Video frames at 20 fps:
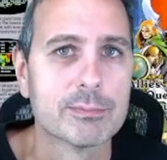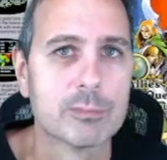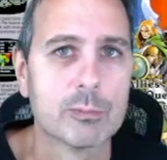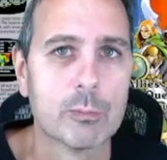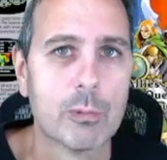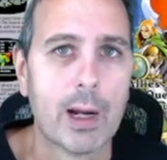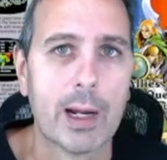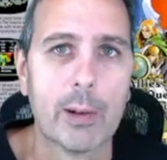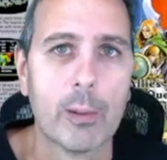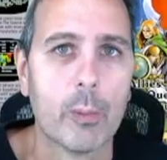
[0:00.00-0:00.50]

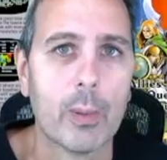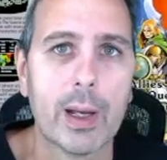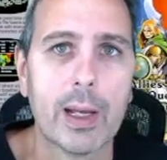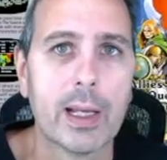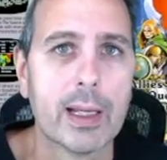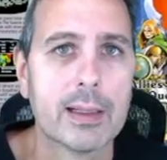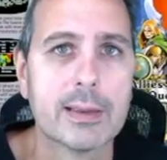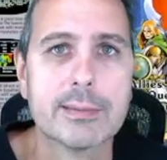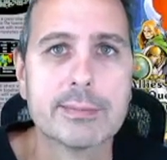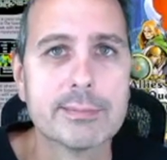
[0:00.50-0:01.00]
right
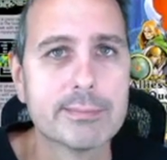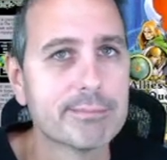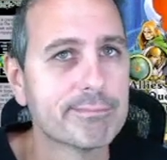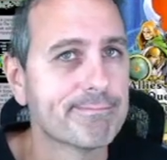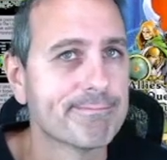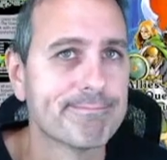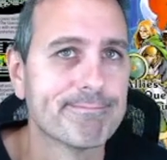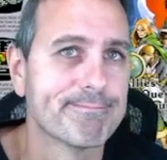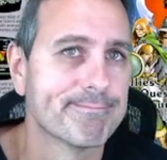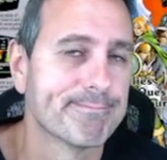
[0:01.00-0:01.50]
away.
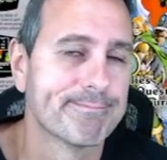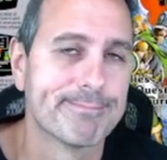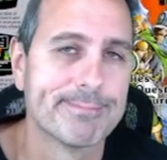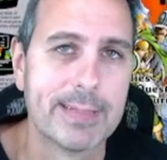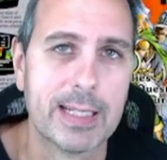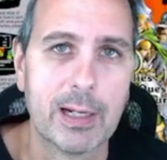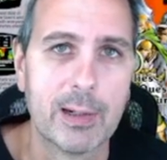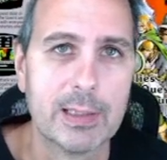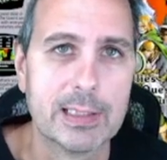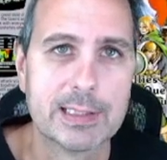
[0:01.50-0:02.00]

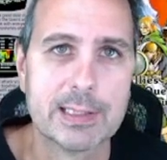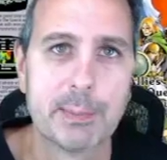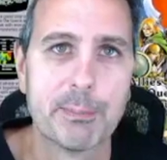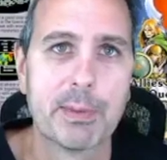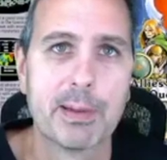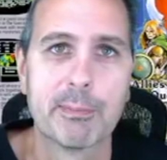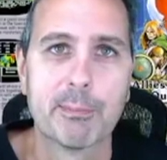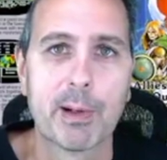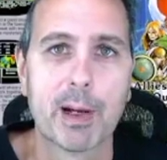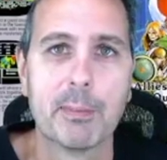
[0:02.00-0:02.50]
It's
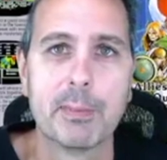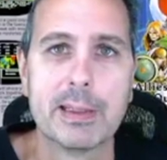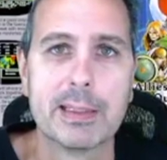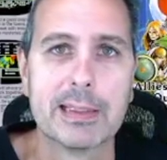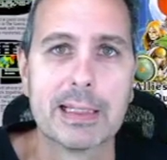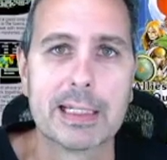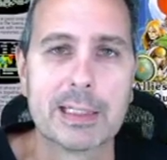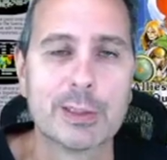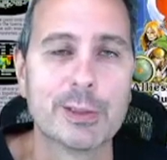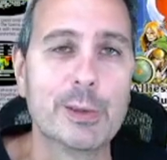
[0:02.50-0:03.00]
something probably in
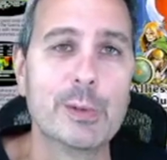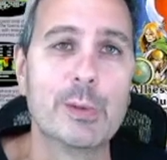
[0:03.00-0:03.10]
like 2